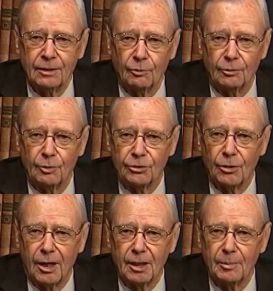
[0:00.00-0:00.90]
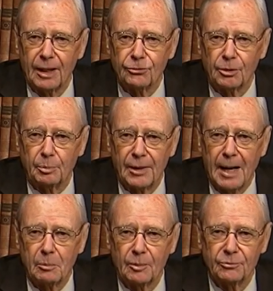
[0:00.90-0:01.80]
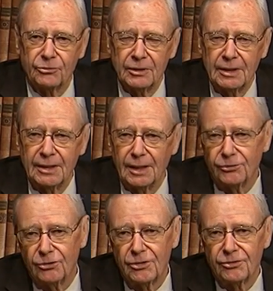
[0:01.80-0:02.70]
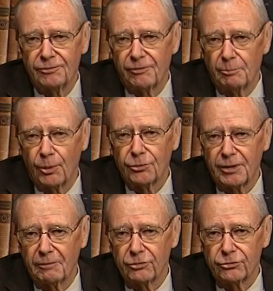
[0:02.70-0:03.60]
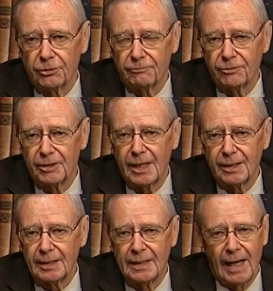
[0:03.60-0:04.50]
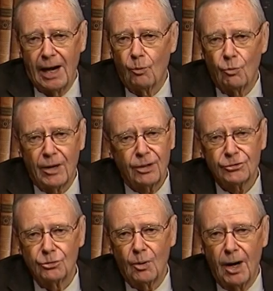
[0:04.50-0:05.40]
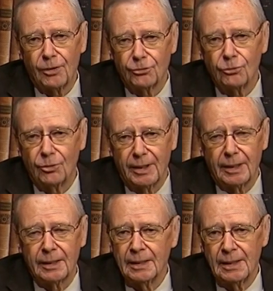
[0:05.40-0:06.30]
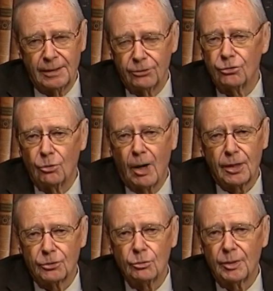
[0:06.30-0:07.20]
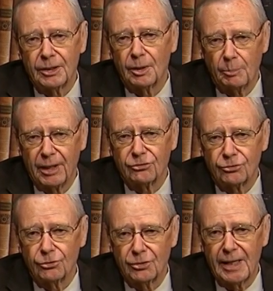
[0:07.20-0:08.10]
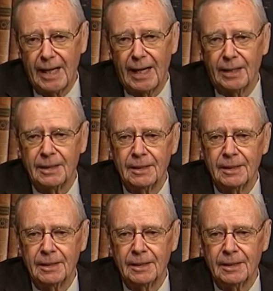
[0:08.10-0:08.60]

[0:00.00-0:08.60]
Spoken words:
When we talk about your problems, it's easy for both of us to forget how well you are doing, that you are doing the best you can.